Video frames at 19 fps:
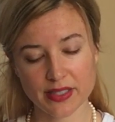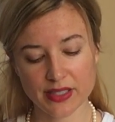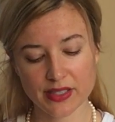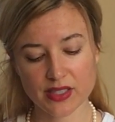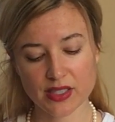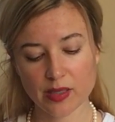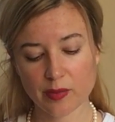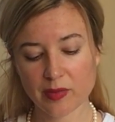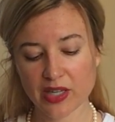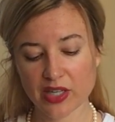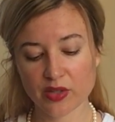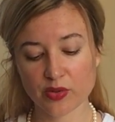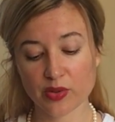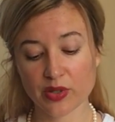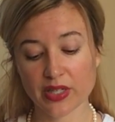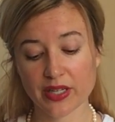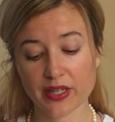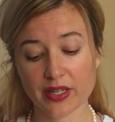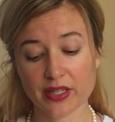teaching
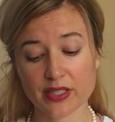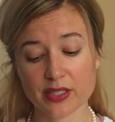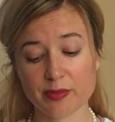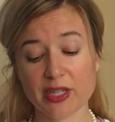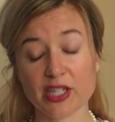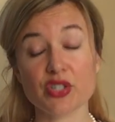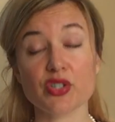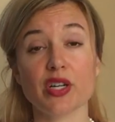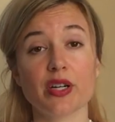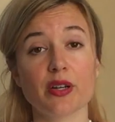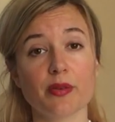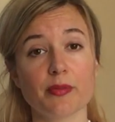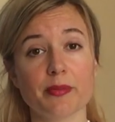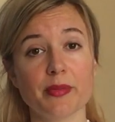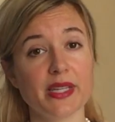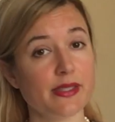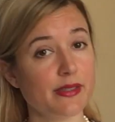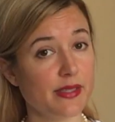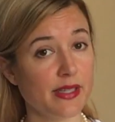manual here to make sure I don't
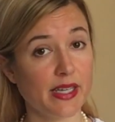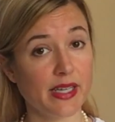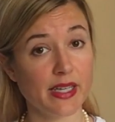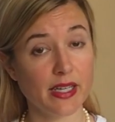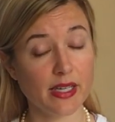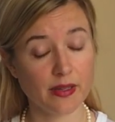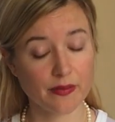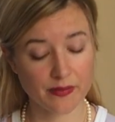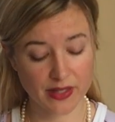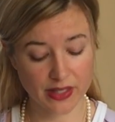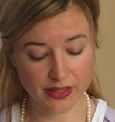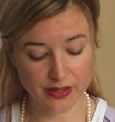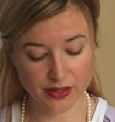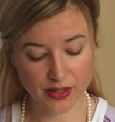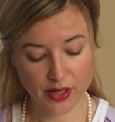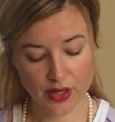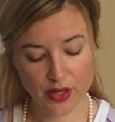miss any of these